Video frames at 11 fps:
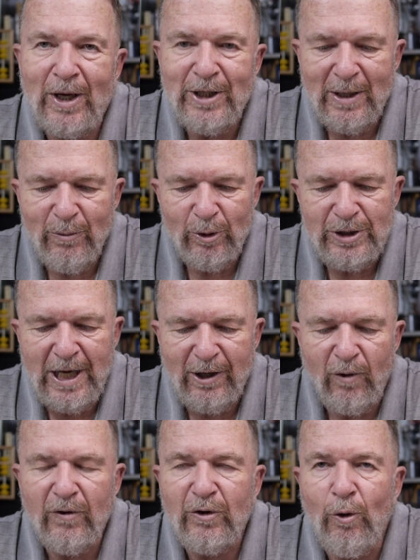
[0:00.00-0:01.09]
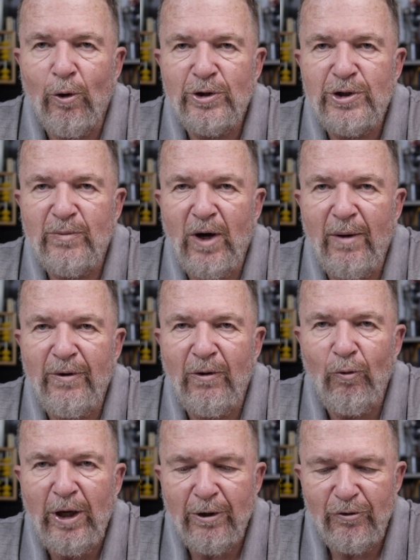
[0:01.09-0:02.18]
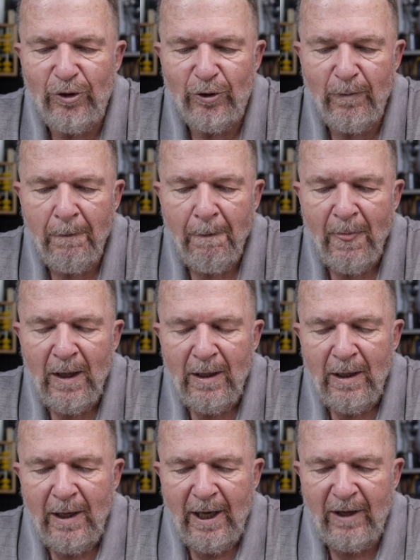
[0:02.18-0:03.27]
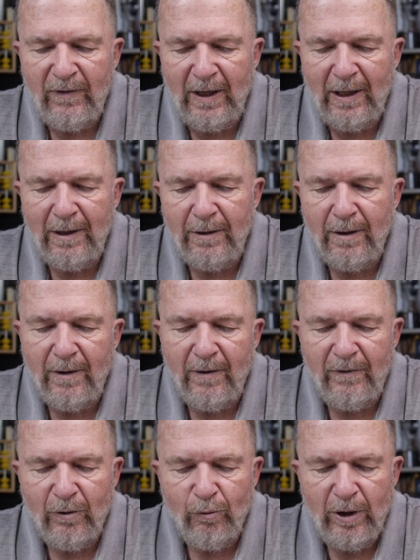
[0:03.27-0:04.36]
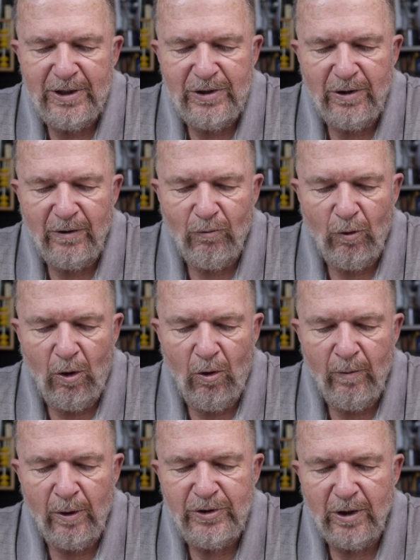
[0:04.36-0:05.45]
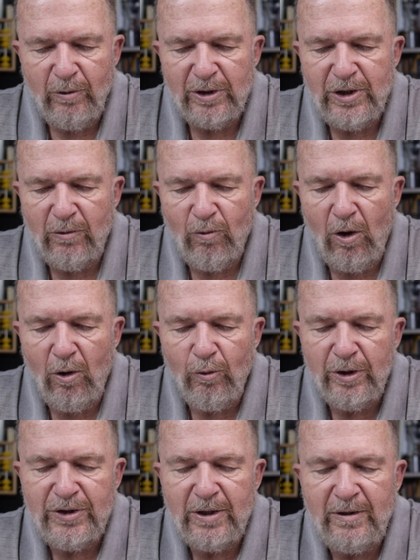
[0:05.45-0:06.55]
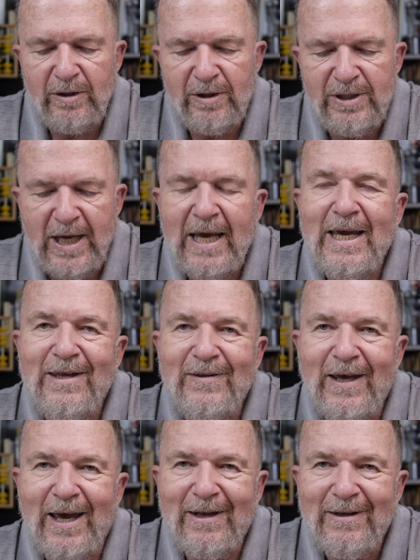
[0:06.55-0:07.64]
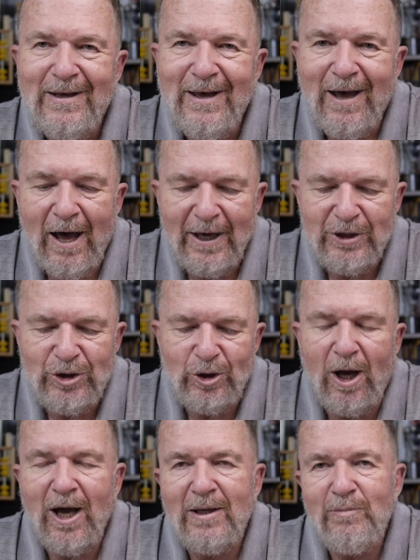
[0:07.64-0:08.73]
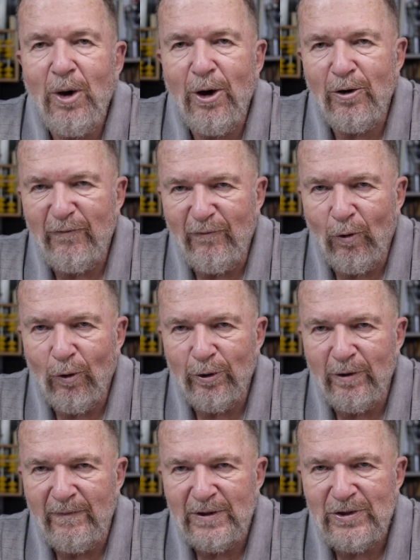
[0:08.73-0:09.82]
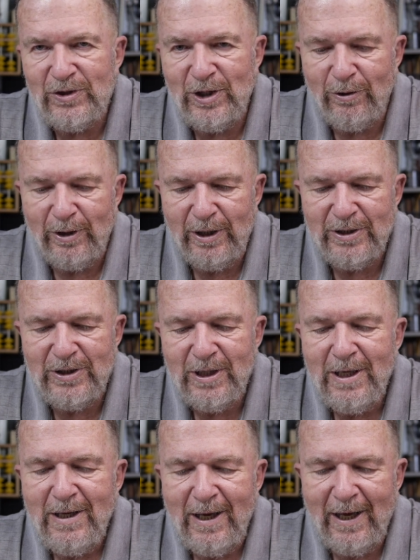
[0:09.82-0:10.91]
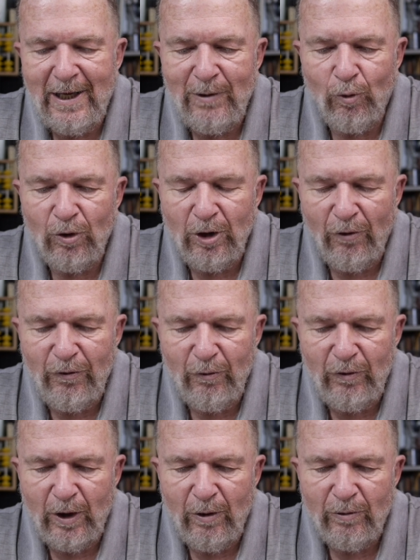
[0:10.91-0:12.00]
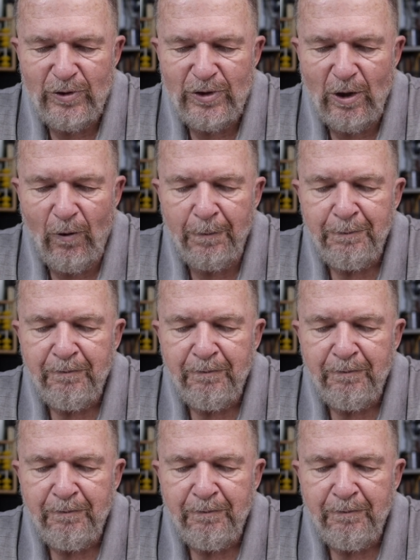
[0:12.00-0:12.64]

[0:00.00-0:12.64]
neighborhood, taken over the course of probably a week or two. And then uh, the rest of the roll, most of the rest of the roll, was the day that I shot part four of this series, and we'll go through those. So